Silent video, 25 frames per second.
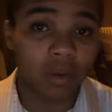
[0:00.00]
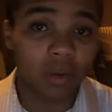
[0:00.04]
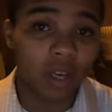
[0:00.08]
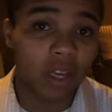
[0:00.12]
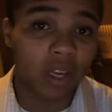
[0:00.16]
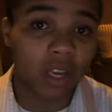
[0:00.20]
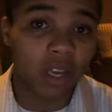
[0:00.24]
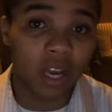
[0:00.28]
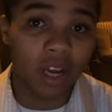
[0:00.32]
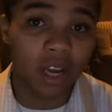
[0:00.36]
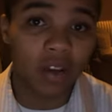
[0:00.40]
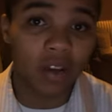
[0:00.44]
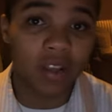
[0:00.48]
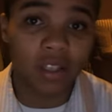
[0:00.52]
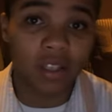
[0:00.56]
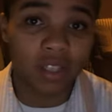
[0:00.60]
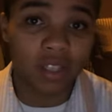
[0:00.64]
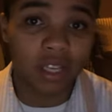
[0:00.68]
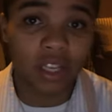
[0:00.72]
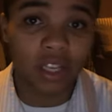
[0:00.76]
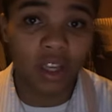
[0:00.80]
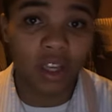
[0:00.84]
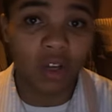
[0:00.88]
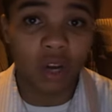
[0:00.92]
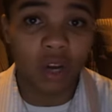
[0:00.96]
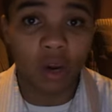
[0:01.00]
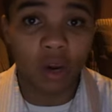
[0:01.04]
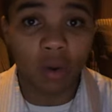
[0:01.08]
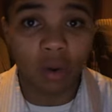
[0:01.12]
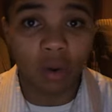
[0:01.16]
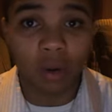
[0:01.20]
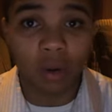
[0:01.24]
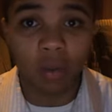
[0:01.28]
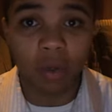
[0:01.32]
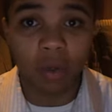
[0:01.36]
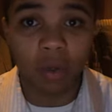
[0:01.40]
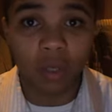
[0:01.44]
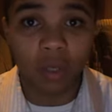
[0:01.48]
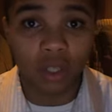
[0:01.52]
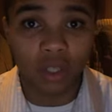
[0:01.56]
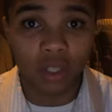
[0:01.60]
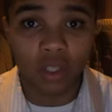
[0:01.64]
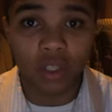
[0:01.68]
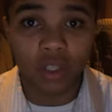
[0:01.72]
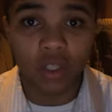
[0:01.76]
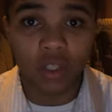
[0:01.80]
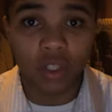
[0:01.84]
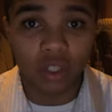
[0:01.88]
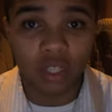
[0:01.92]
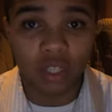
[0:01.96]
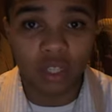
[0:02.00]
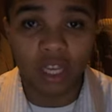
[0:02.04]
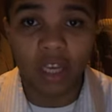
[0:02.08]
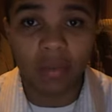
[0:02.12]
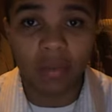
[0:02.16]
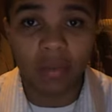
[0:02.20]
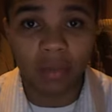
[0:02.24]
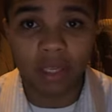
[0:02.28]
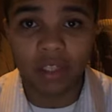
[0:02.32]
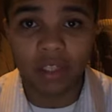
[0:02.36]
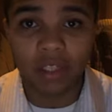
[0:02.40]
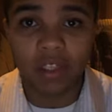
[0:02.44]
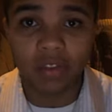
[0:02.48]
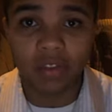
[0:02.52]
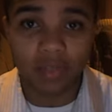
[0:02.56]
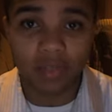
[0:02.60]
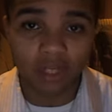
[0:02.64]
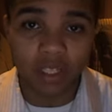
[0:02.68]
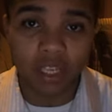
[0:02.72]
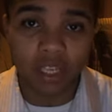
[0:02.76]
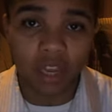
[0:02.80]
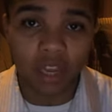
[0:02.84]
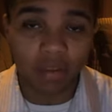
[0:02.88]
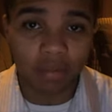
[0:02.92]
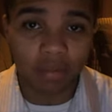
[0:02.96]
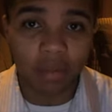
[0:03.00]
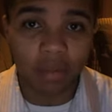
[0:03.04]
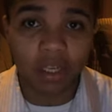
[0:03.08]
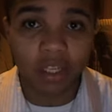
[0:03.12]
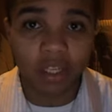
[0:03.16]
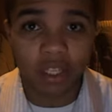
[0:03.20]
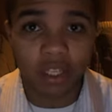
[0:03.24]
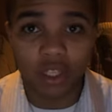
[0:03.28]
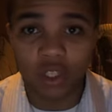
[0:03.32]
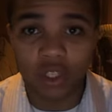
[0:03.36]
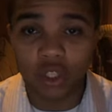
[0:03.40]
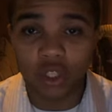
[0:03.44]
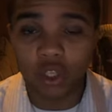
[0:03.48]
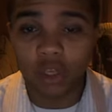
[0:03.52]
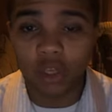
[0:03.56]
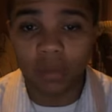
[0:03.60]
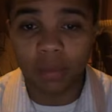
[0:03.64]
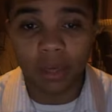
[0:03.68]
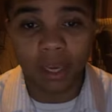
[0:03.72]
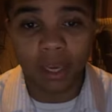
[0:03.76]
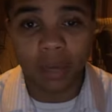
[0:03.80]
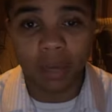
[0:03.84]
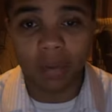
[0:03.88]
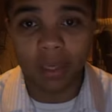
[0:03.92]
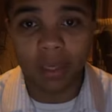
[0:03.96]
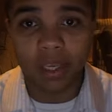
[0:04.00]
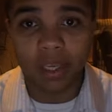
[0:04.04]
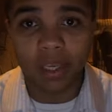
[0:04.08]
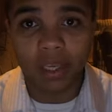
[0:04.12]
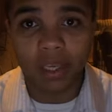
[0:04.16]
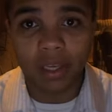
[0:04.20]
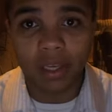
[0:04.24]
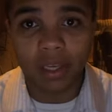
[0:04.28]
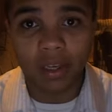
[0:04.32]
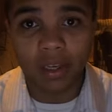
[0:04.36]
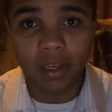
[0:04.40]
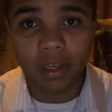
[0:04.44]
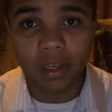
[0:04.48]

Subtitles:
how he said, you know, I want taking my stuff to South Beach and join the Miami Heat.